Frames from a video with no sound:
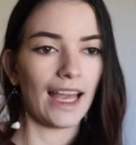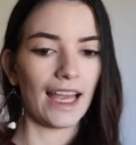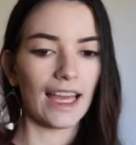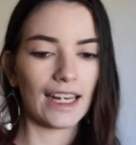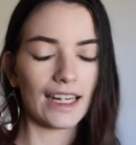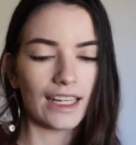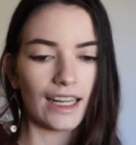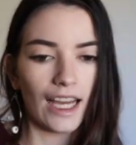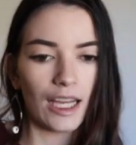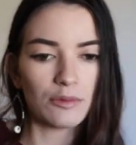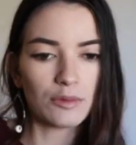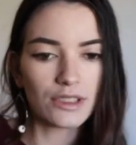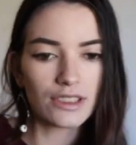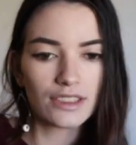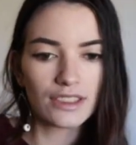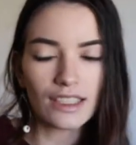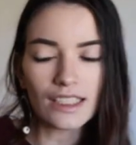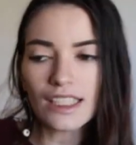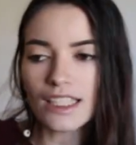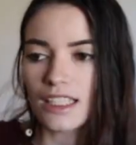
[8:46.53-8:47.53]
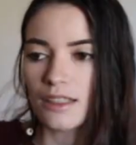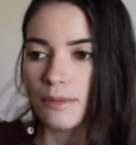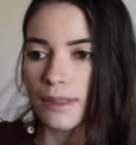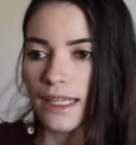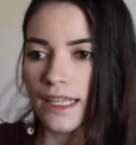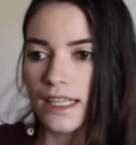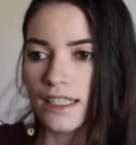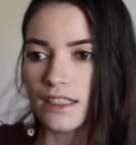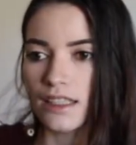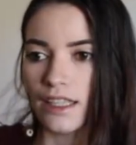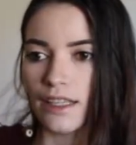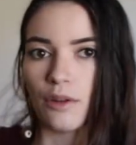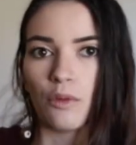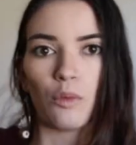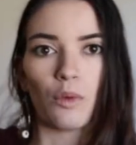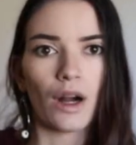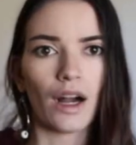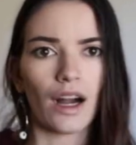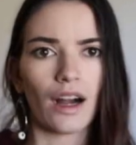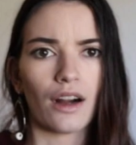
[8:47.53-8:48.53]
And I'm just thinking in my head like,
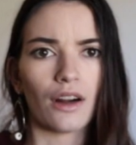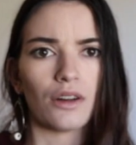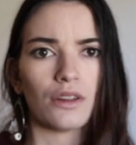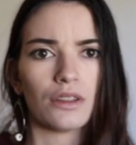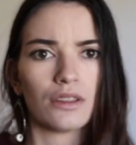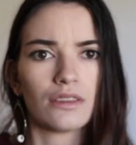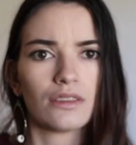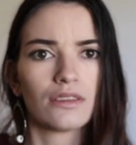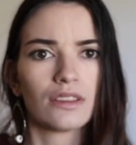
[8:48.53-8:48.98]
wow,